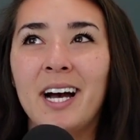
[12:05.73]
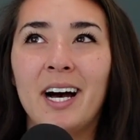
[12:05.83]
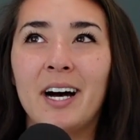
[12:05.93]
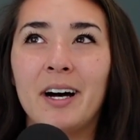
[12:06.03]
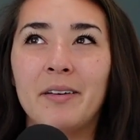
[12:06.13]

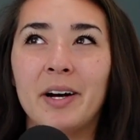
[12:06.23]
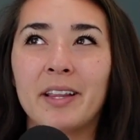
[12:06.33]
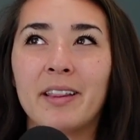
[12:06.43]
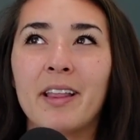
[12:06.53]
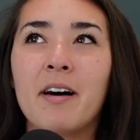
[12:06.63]
Um, I
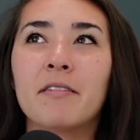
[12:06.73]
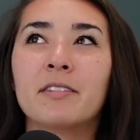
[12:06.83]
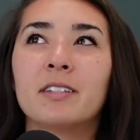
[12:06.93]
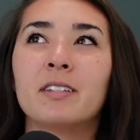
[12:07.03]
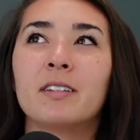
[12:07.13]

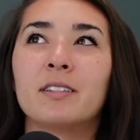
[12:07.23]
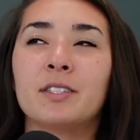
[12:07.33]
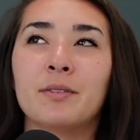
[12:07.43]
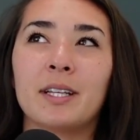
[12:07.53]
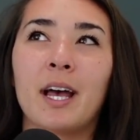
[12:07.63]
love
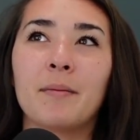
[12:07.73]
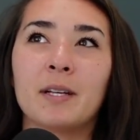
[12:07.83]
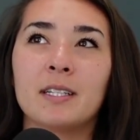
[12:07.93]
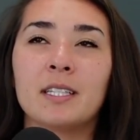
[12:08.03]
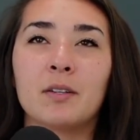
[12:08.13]
doing that
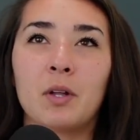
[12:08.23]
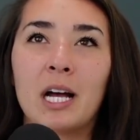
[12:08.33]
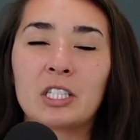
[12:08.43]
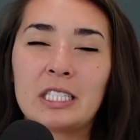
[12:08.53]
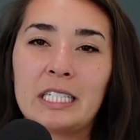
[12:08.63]
because it'll
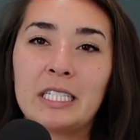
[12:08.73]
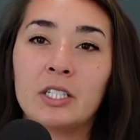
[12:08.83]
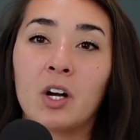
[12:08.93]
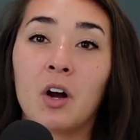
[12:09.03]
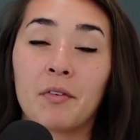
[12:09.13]
actually get
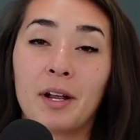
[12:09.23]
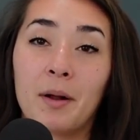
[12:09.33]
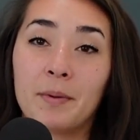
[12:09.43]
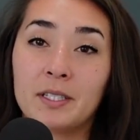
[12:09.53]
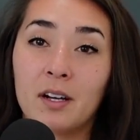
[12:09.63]
your heart rate
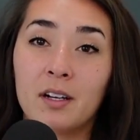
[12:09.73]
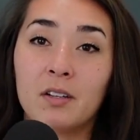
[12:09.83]
up a ton.